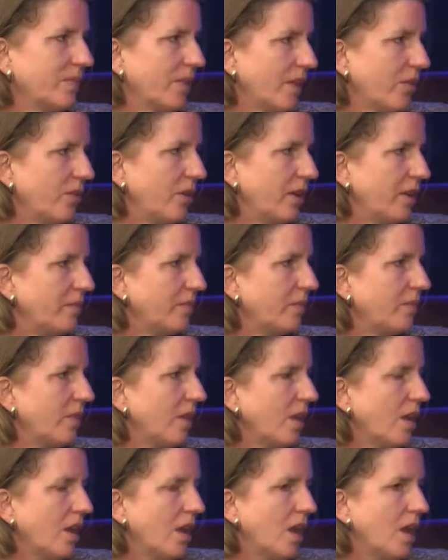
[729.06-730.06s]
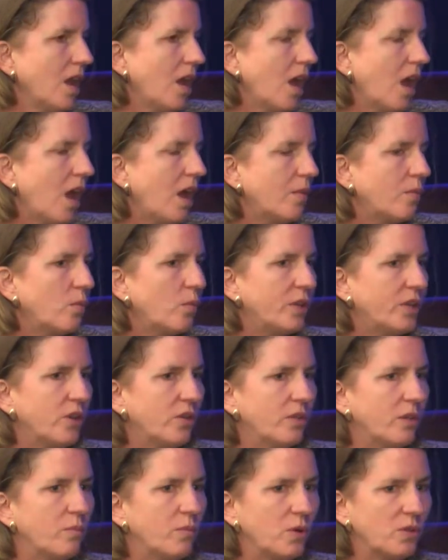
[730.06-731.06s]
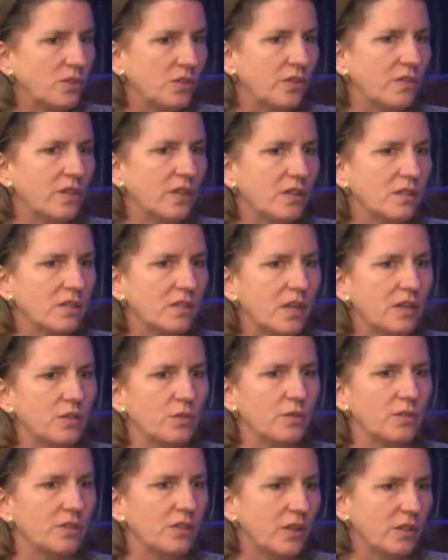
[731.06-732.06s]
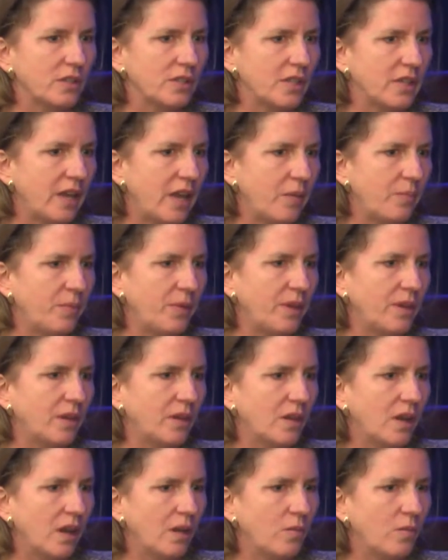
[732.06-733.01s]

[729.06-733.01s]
Okay. We know that most of the sexual assaults that happen